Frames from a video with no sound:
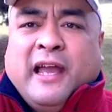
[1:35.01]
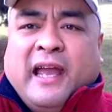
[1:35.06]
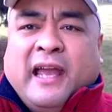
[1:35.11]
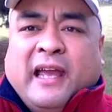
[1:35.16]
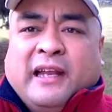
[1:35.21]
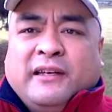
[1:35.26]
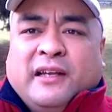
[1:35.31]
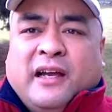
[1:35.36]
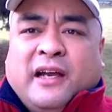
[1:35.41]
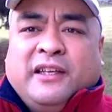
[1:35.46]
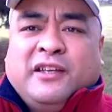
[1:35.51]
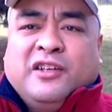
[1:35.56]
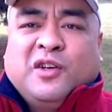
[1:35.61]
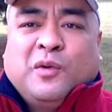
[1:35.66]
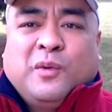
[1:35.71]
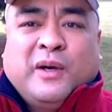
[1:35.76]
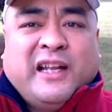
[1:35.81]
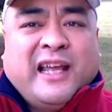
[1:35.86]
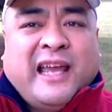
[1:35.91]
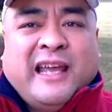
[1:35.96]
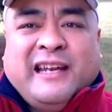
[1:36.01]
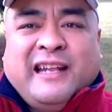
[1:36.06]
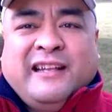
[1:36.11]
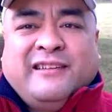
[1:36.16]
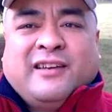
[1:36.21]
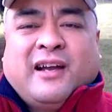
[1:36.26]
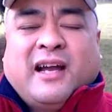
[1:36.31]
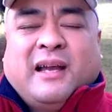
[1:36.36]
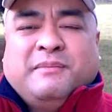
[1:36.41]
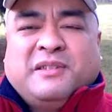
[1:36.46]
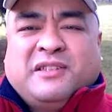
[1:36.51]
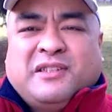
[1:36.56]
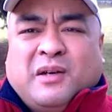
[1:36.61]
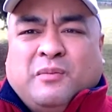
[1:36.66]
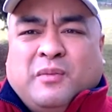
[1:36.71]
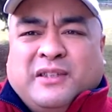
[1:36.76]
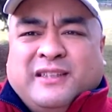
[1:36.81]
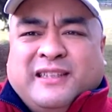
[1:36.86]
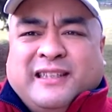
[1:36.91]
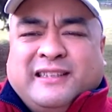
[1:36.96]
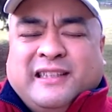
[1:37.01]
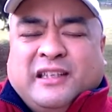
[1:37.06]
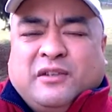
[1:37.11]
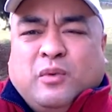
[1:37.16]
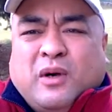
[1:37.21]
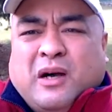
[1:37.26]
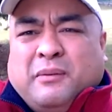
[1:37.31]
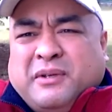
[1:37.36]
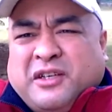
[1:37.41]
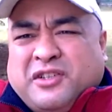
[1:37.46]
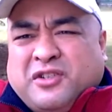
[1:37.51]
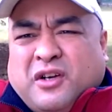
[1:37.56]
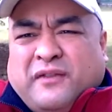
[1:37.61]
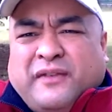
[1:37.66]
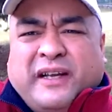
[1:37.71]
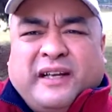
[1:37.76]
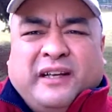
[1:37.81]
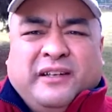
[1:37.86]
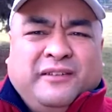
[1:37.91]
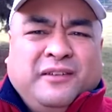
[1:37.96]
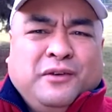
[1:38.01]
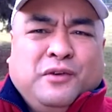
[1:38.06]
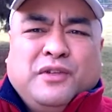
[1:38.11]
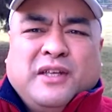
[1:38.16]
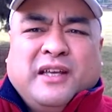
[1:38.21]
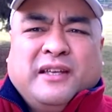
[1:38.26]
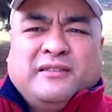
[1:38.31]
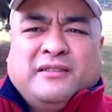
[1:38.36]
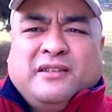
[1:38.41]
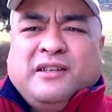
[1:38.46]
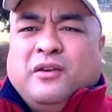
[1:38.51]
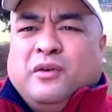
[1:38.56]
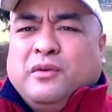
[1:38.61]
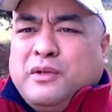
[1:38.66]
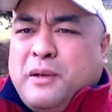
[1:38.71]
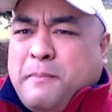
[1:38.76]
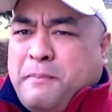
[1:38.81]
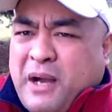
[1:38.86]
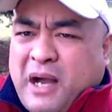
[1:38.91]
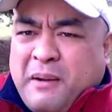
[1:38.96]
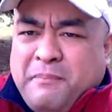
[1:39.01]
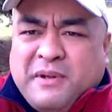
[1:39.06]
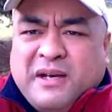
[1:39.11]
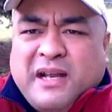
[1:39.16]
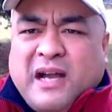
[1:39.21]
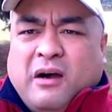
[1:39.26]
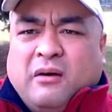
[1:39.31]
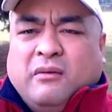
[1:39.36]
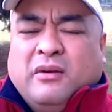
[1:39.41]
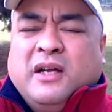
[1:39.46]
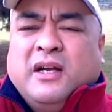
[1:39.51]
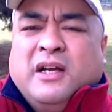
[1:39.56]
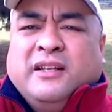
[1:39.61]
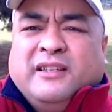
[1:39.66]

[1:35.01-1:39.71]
And, uh, you know what? Anytime someone just says, "Well, I'm not sure if I can do this," you know, you know, pop it out.